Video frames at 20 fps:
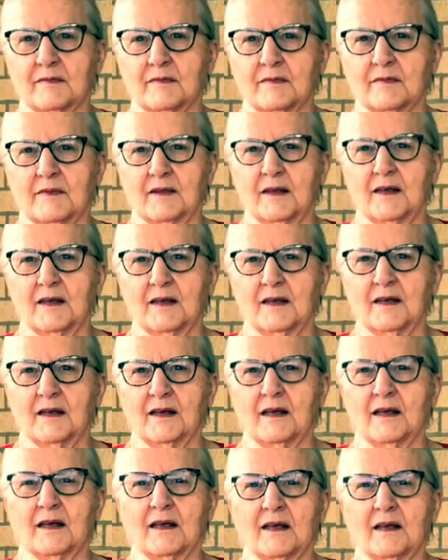
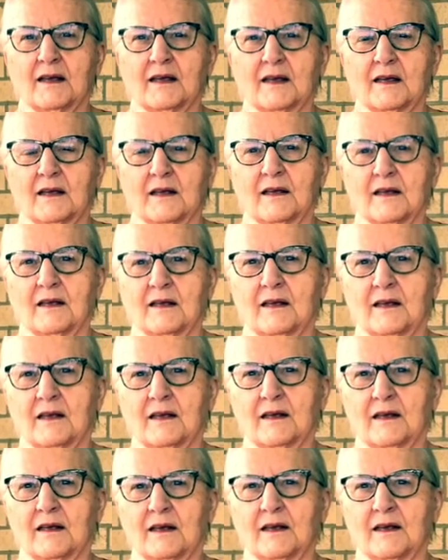How are Jesse and
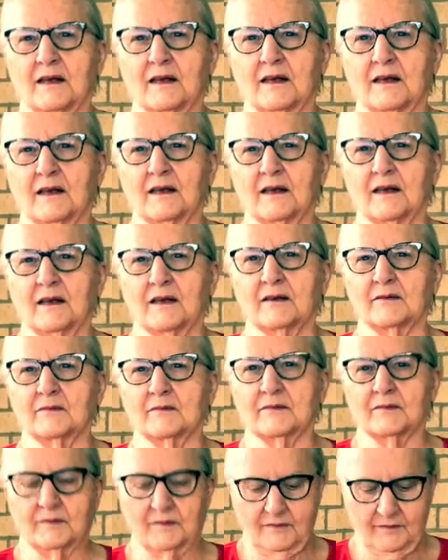Rhonda doing? I had heard
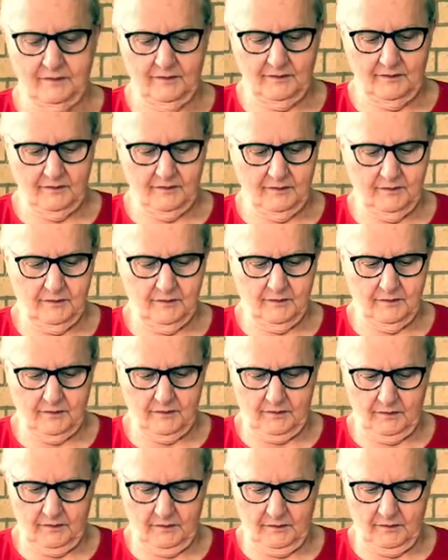something about their
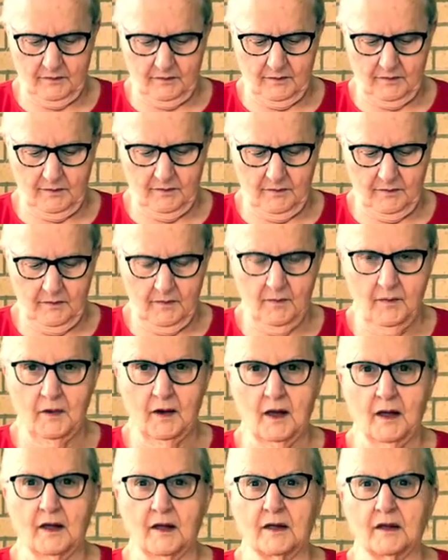house
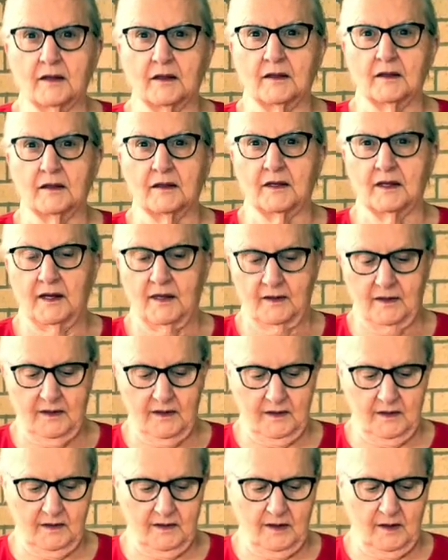fire. Yeah.
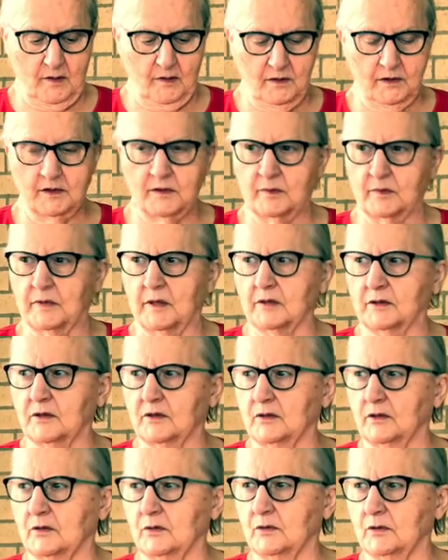That was about
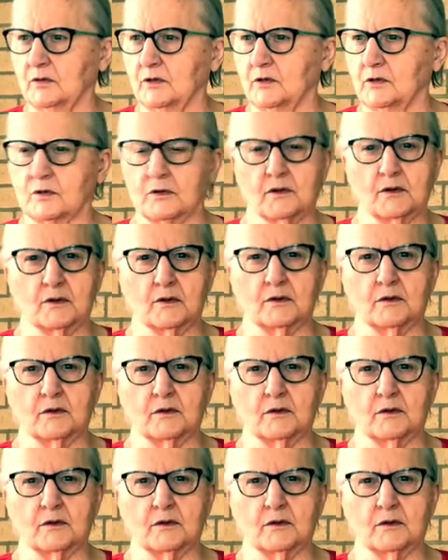2 years ago.